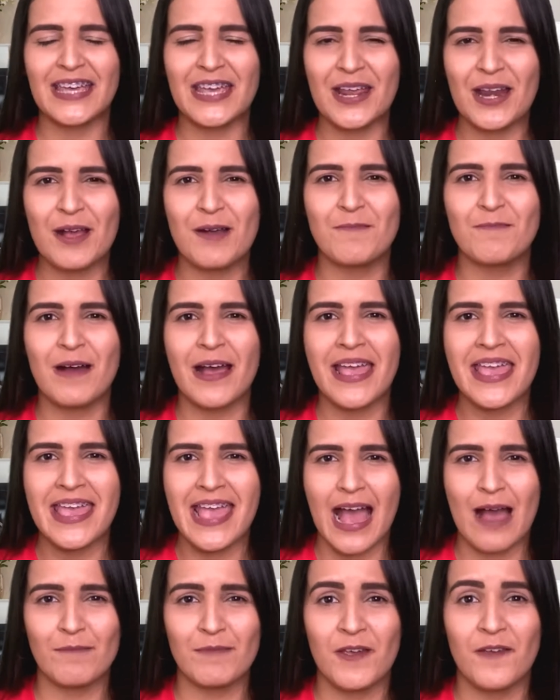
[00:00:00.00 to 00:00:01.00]
in
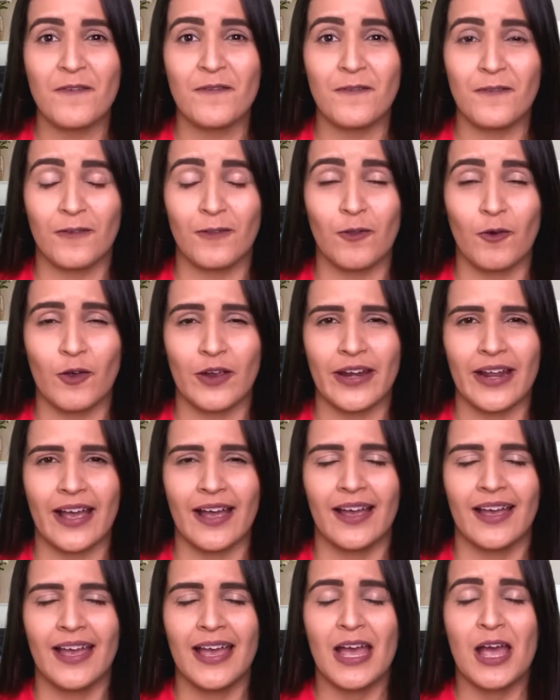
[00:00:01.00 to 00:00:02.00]
Miami, Florida.
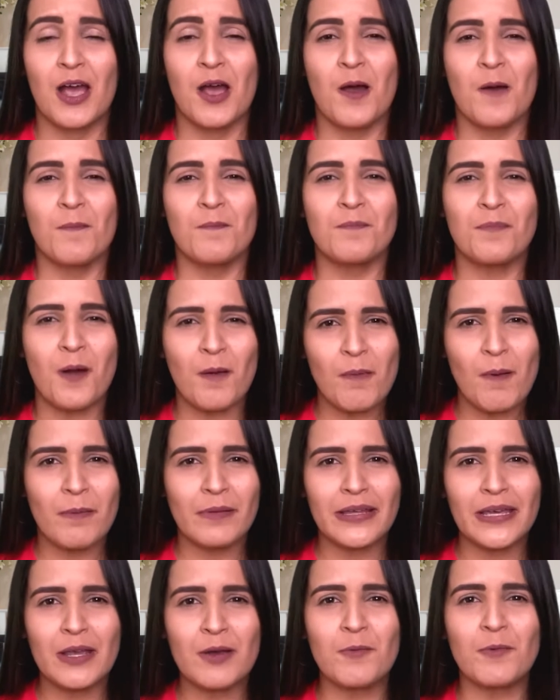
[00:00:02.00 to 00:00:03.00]

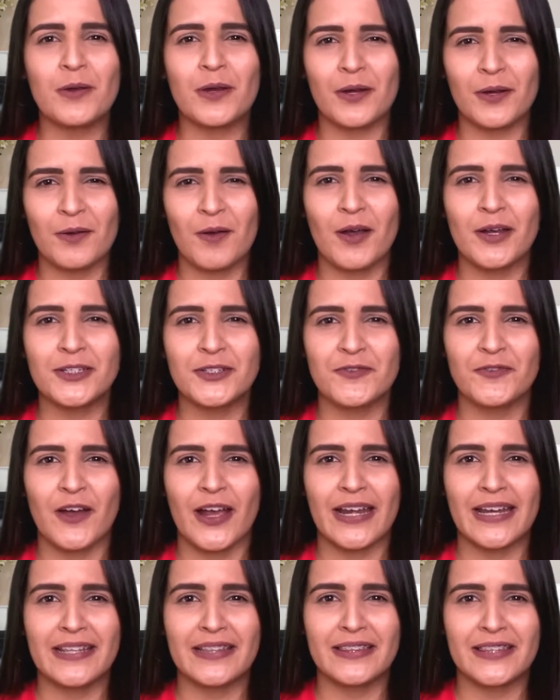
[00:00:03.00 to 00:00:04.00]
Probably we are going to
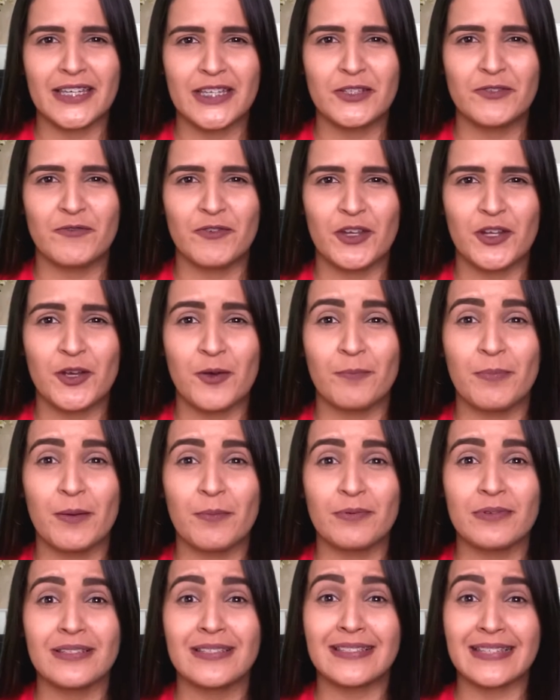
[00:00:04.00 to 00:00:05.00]
find in this video
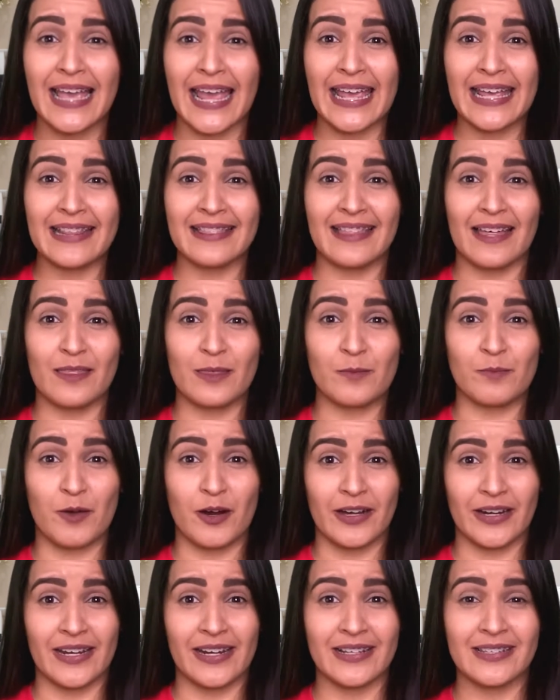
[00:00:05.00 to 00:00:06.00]
people saying that the
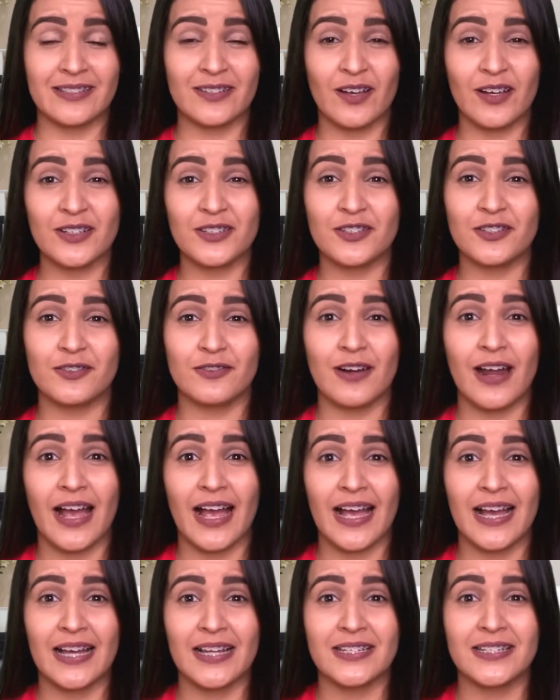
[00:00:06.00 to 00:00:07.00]
market is going to
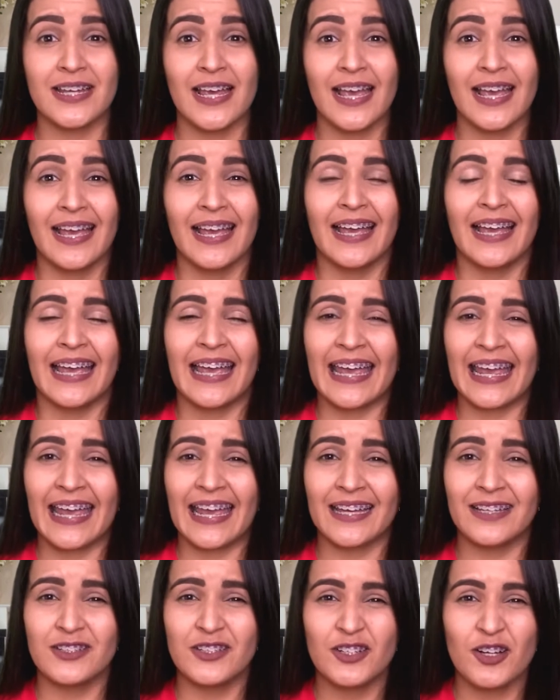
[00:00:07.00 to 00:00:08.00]
crash.
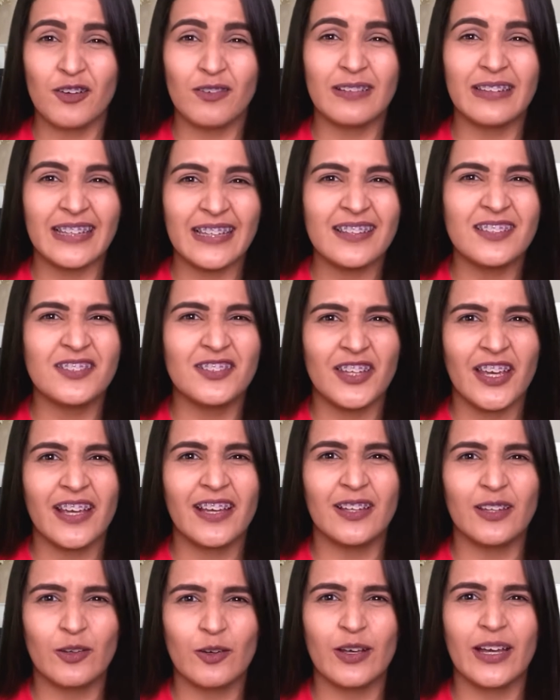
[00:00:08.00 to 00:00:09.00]
And you know, let's take
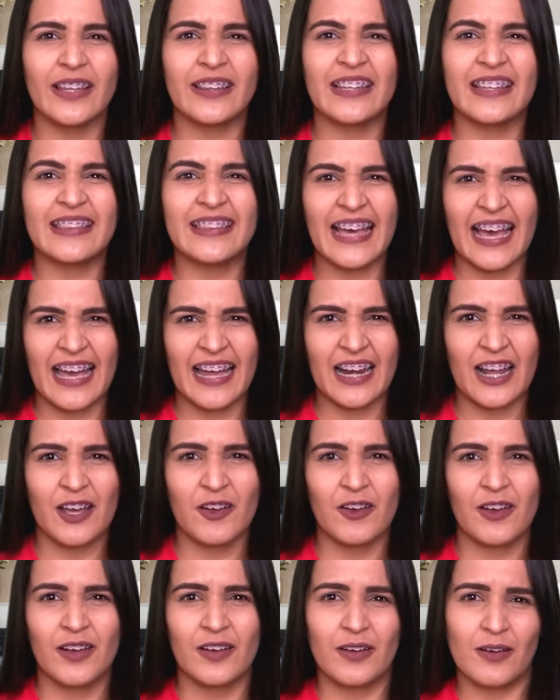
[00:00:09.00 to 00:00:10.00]
a look at the
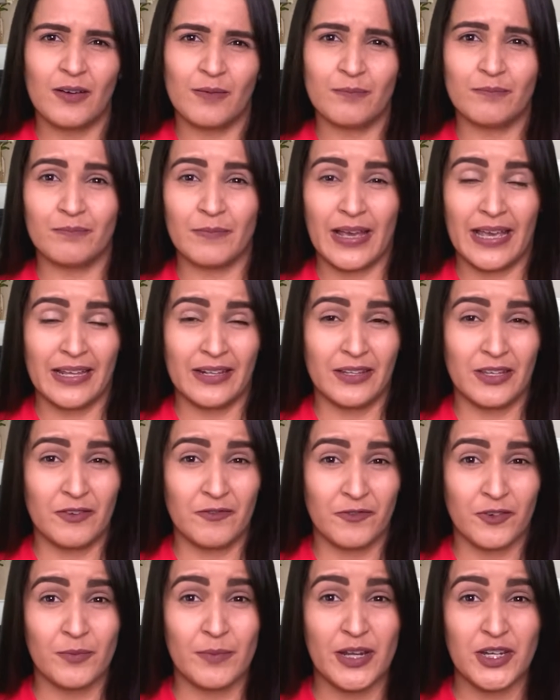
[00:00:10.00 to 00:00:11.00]
data and
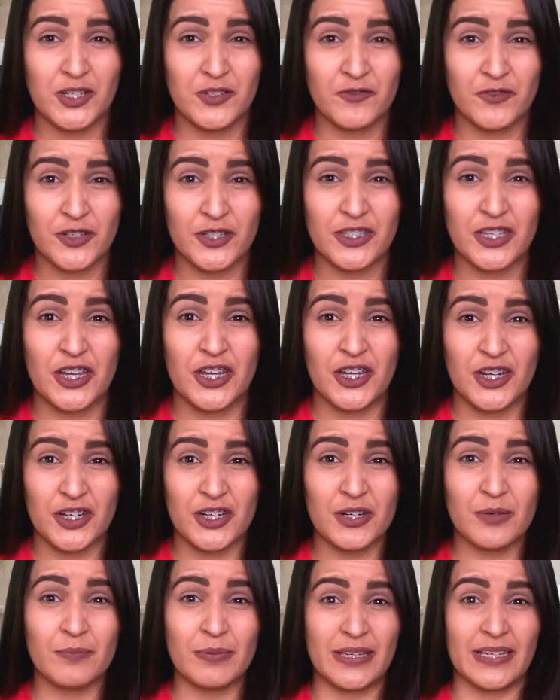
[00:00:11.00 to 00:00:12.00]
information first
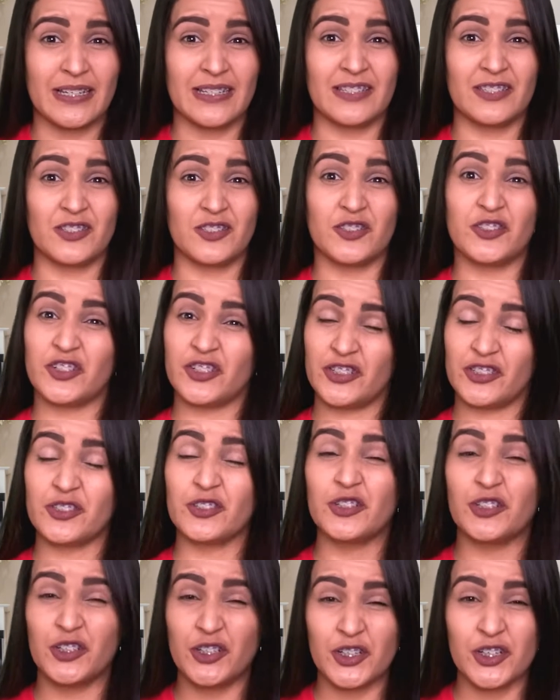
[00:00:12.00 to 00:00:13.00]
here, because there is
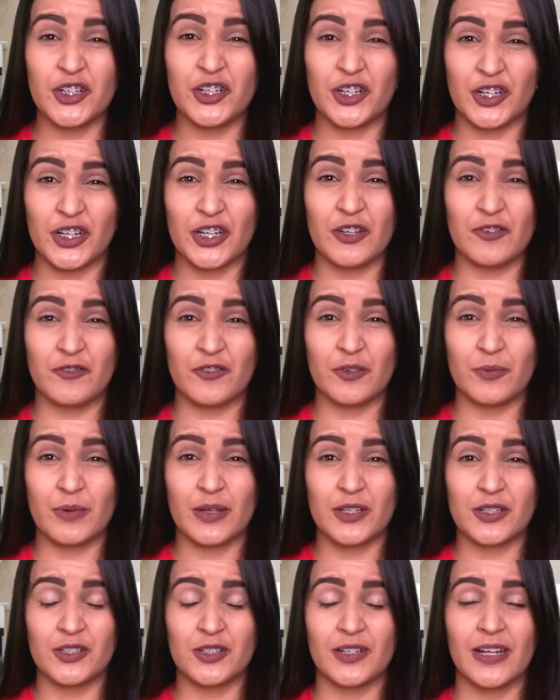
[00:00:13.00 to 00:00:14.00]
good
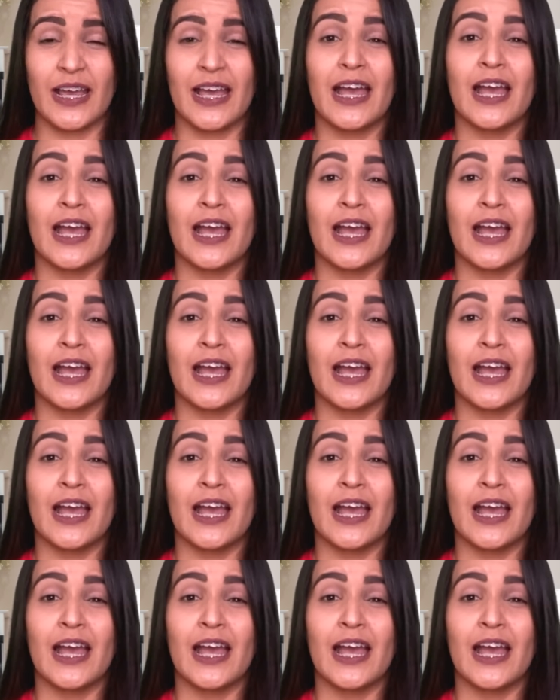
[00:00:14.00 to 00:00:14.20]
information.